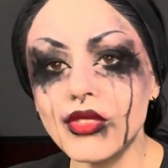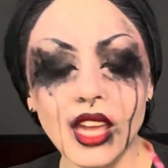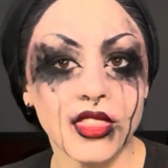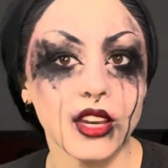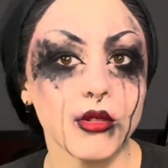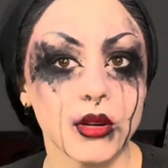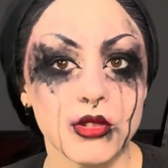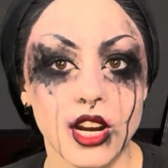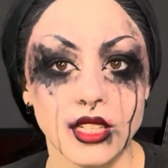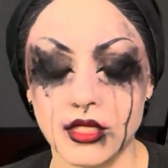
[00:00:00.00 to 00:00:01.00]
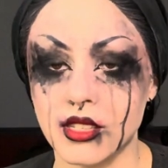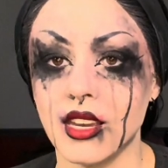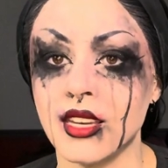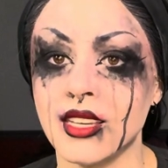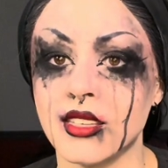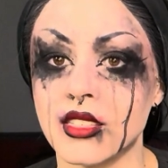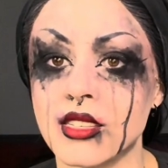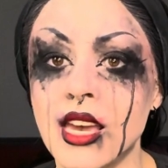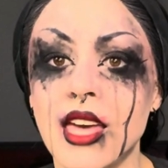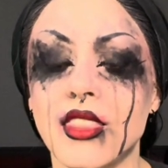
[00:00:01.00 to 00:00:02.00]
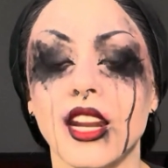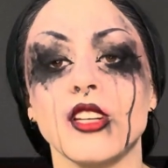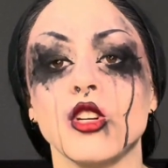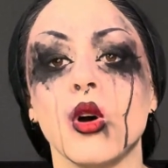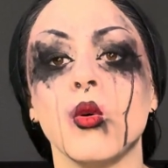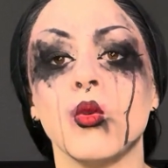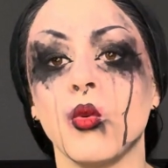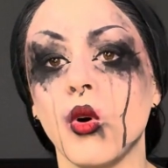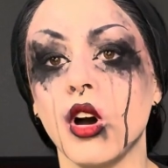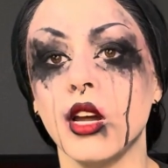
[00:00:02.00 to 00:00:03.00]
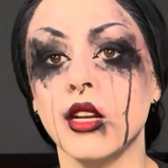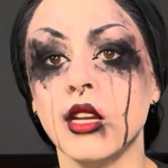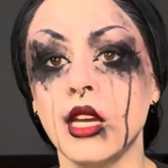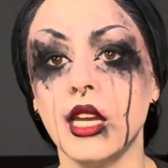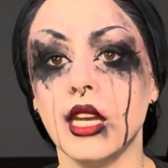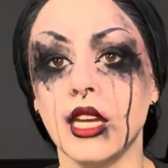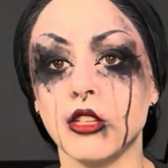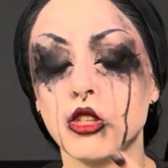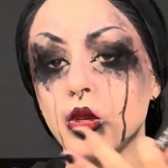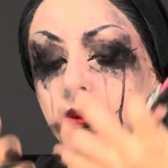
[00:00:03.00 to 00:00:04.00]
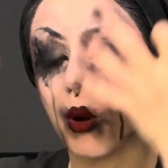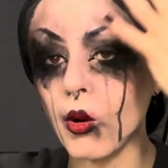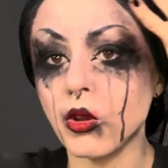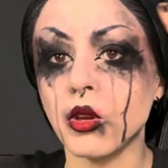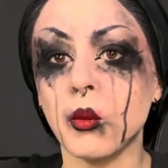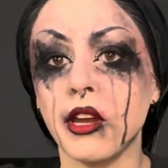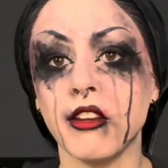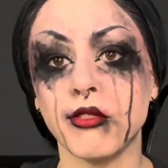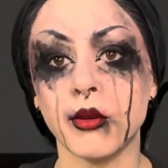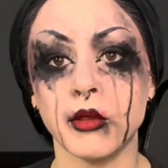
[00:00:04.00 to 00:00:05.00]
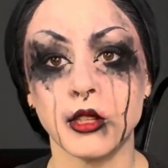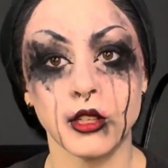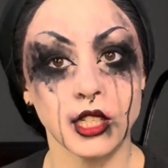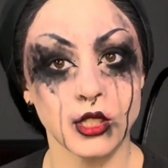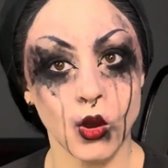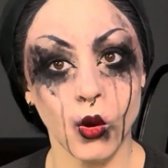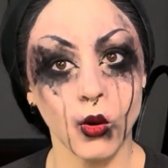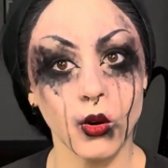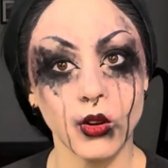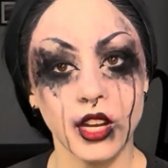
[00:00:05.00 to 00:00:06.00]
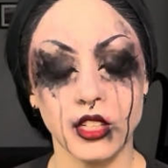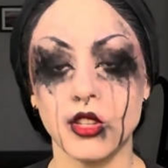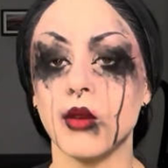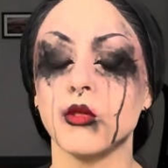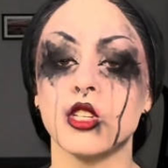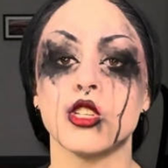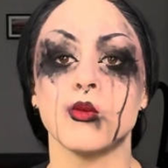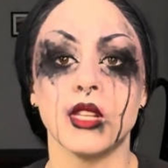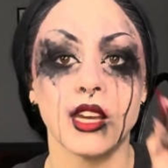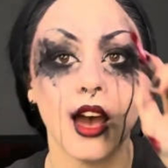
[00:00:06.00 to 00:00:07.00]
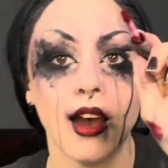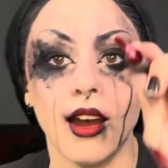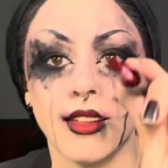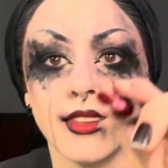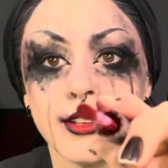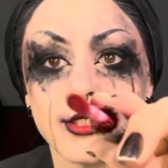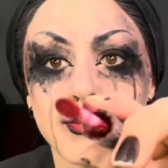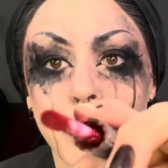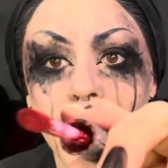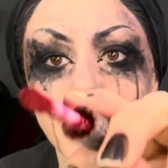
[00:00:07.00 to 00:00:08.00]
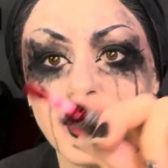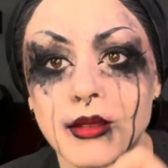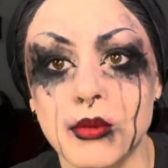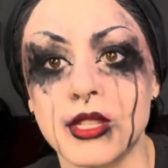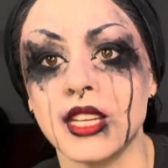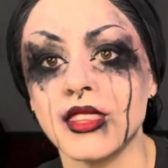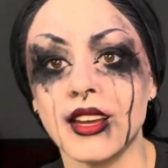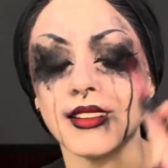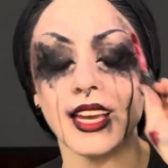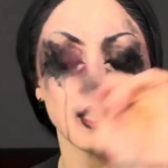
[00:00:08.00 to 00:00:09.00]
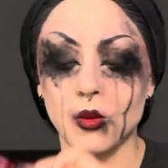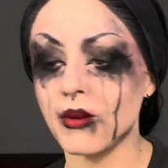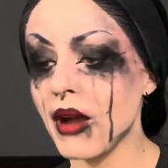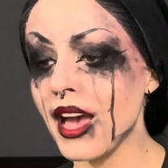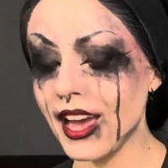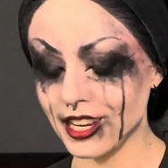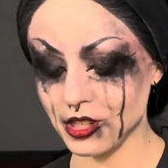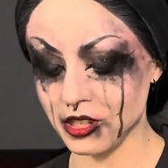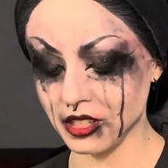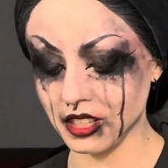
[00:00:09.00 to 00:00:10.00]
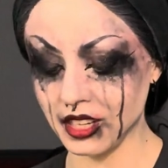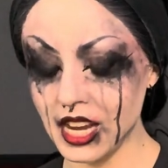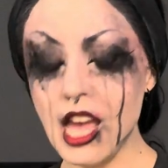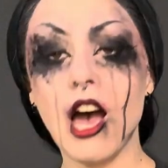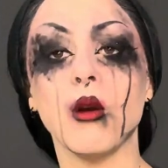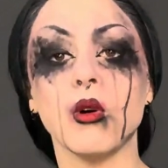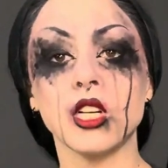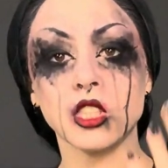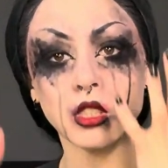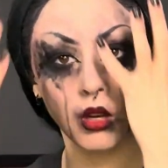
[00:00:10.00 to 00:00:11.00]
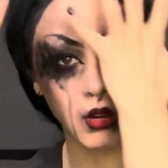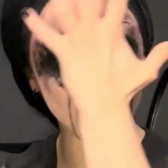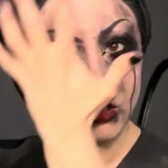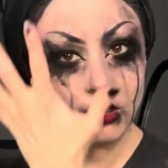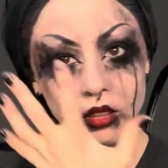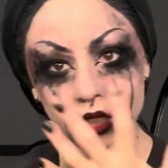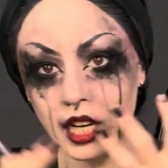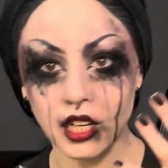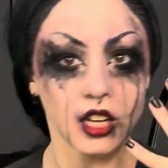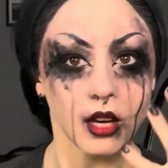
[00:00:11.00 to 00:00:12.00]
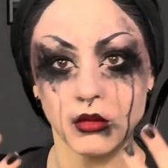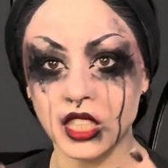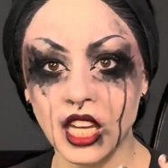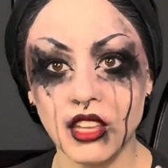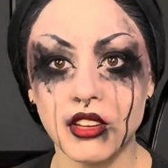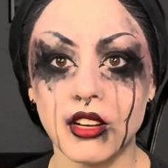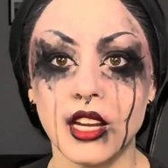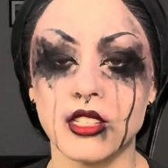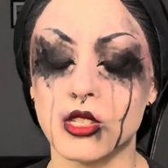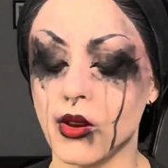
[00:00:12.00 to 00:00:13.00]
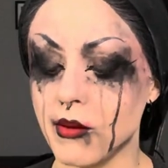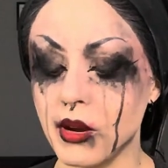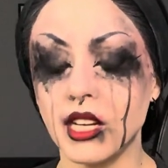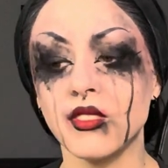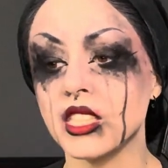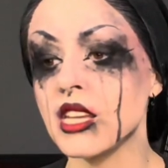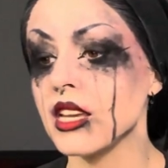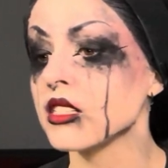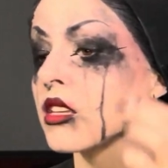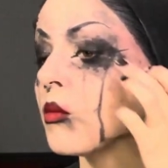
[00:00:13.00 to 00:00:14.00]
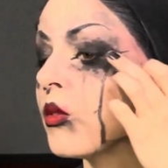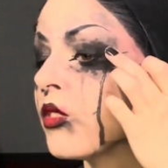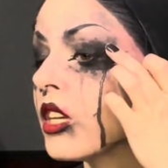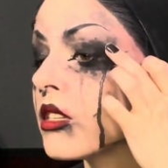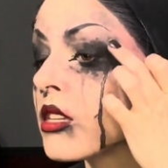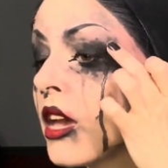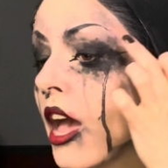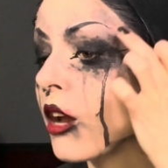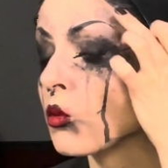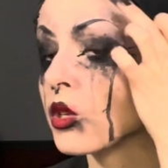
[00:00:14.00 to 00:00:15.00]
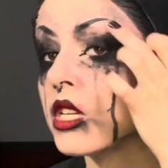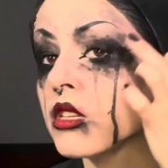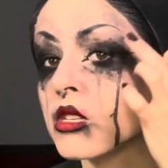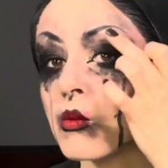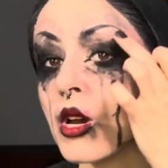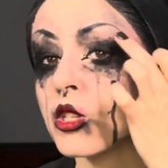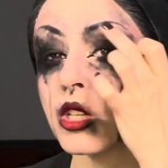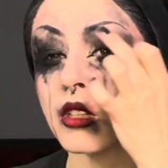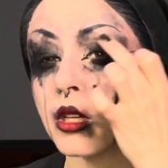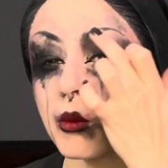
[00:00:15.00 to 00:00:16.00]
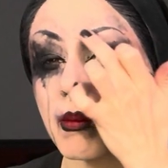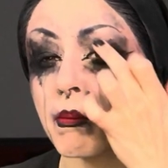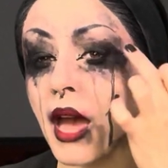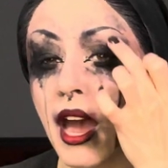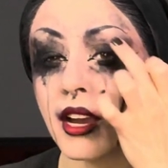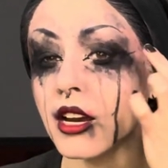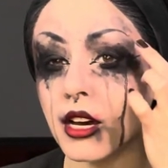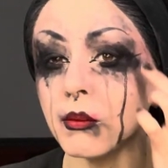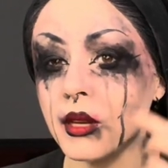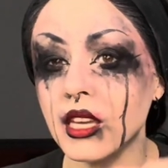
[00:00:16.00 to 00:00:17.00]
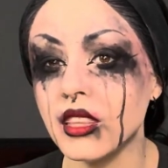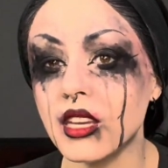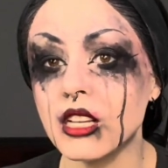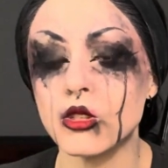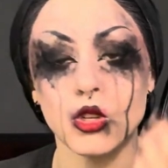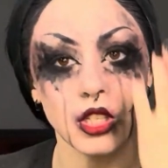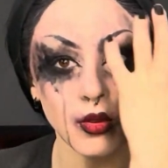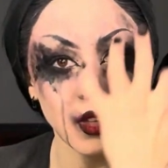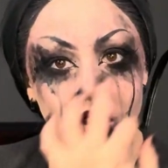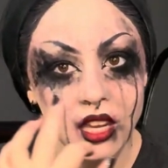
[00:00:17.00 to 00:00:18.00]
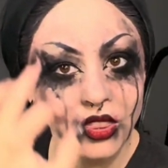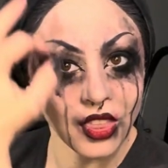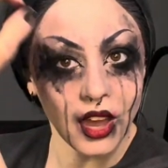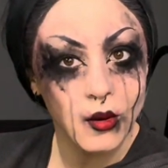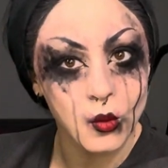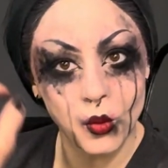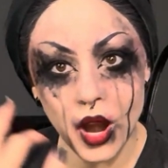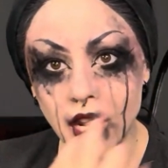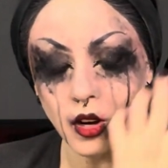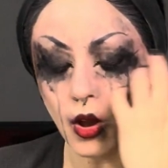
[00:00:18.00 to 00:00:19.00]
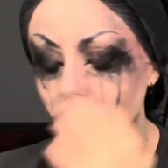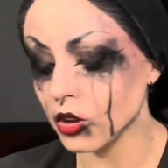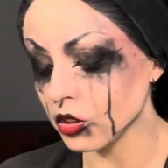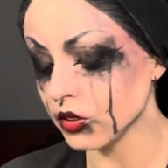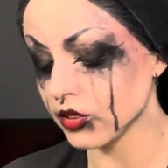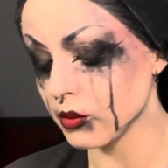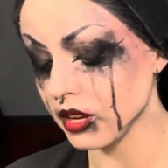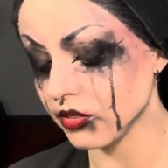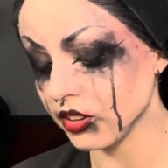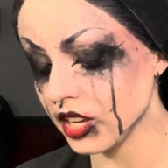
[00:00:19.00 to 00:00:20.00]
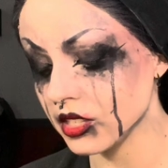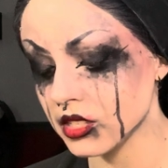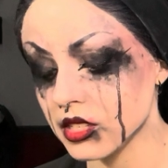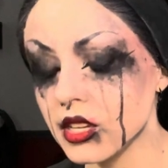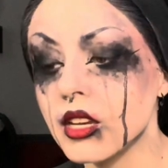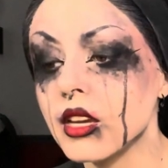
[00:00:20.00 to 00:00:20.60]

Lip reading: I think what I'm trying to say is that I don't want it to pull away from the look as a whole and them to just be like, ah, there's bright lipstick there. That's where my eyes should look. I want it to all kind of come together. And so I might even take some of this and re-smudge a little bit back up in there so you get that red all over my face.